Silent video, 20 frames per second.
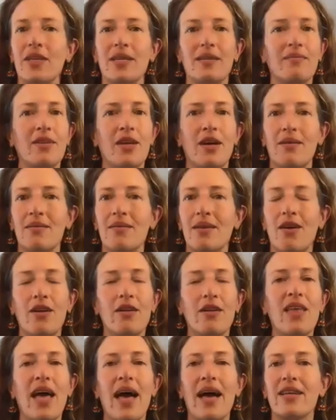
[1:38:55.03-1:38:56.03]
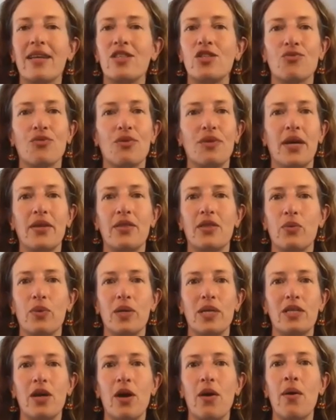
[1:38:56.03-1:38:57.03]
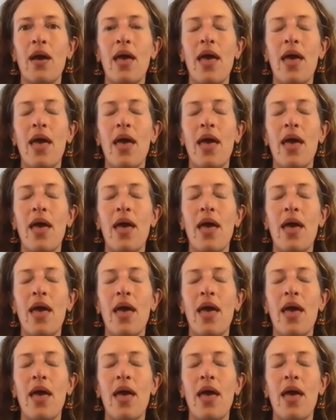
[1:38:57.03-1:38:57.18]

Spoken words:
Like, no, all of that gets thrown out the window.